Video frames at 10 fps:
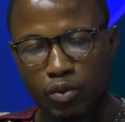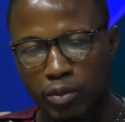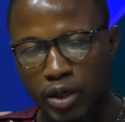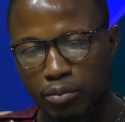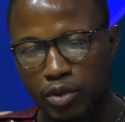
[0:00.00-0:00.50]
and
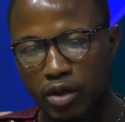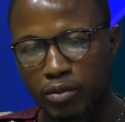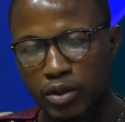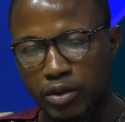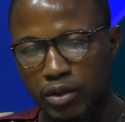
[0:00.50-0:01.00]
women
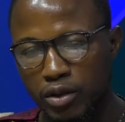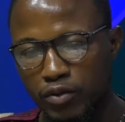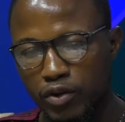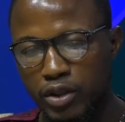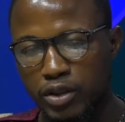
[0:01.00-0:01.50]
empowerment. Uh,
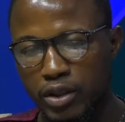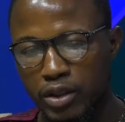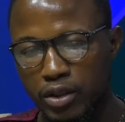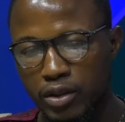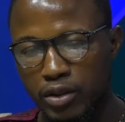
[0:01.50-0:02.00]
for
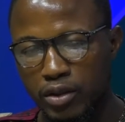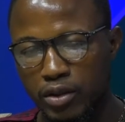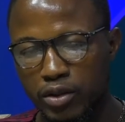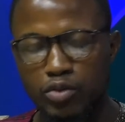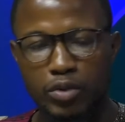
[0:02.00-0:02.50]
instance, in,
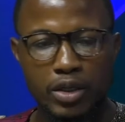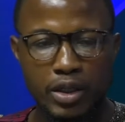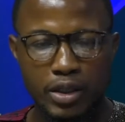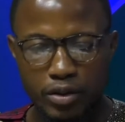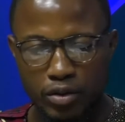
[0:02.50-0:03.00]
in human
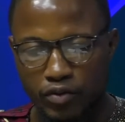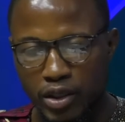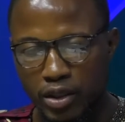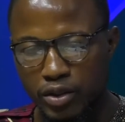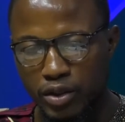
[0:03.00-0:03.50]
rights,
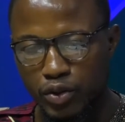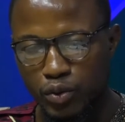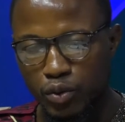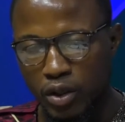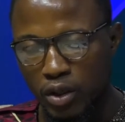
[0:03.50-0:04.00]
governance
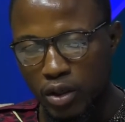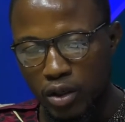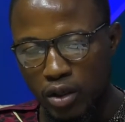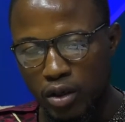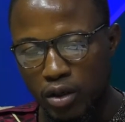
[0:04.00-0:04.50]
issue,
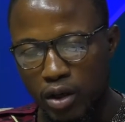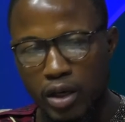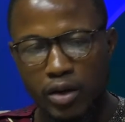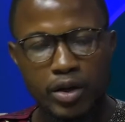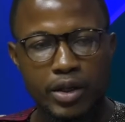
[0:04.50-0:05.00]
uh,
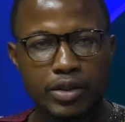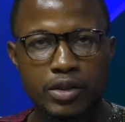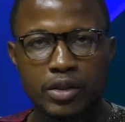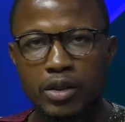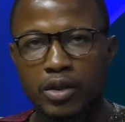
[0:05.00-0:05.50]
land rights,
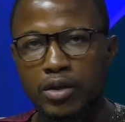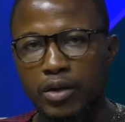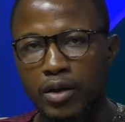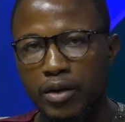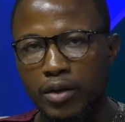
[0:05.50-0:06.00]

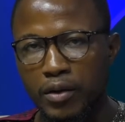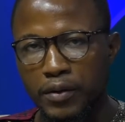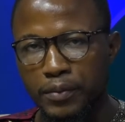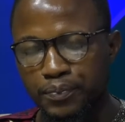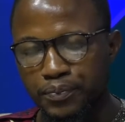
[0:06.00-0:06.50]
and
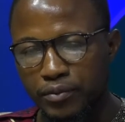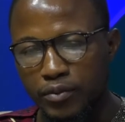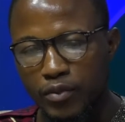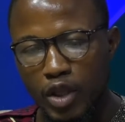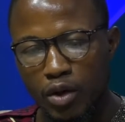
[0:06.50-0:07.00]
uh,
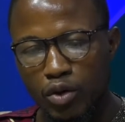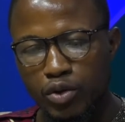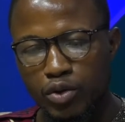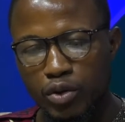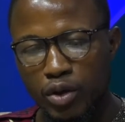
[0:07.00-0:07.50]

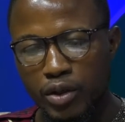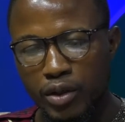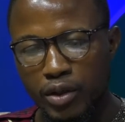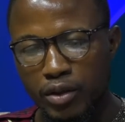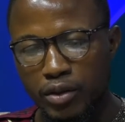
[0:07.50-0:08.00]
also
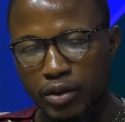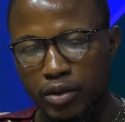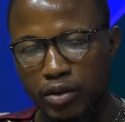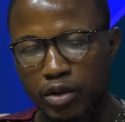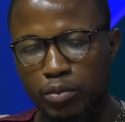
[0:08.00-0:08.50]
on the,
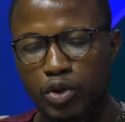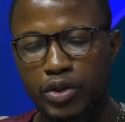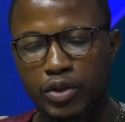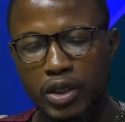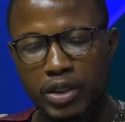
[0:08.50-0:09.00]

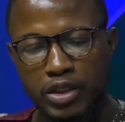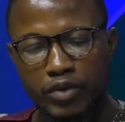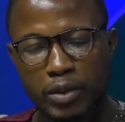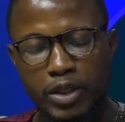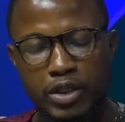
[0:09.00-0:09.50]
political and
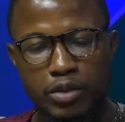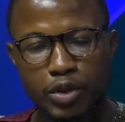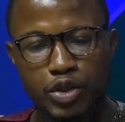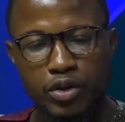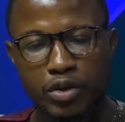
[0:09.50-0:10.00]
civic
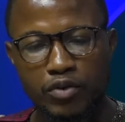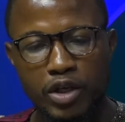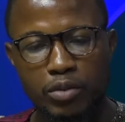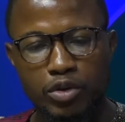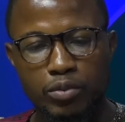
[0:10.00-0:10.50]
participation of
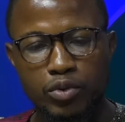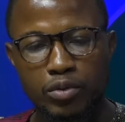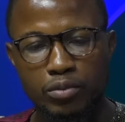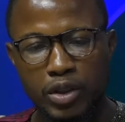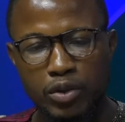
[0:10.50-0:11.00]
young people,
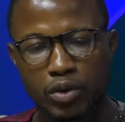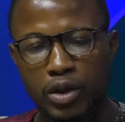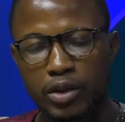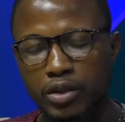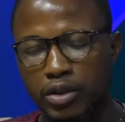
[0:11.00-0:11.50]

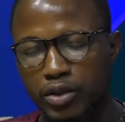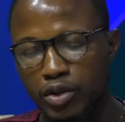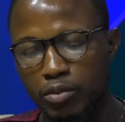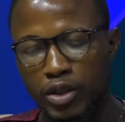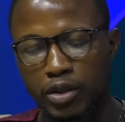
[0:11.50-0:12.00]
particularly in
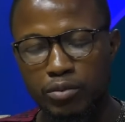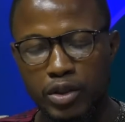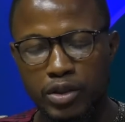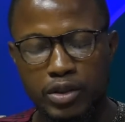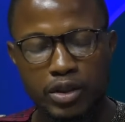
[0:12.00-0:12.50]
decision-making
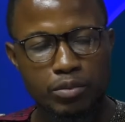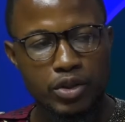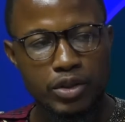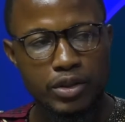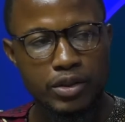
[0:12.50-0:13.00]
bodies and
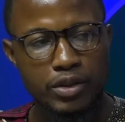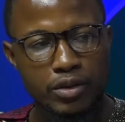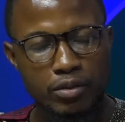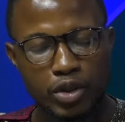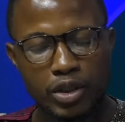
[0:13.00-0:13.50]
processes.
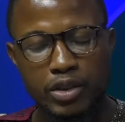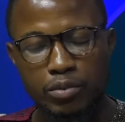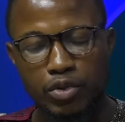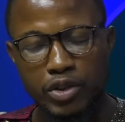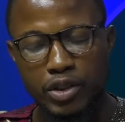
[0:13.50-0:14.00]
Bodies
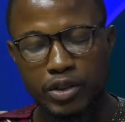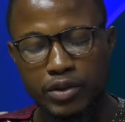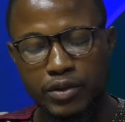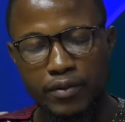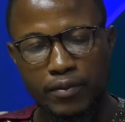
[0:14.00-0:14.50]
and processes.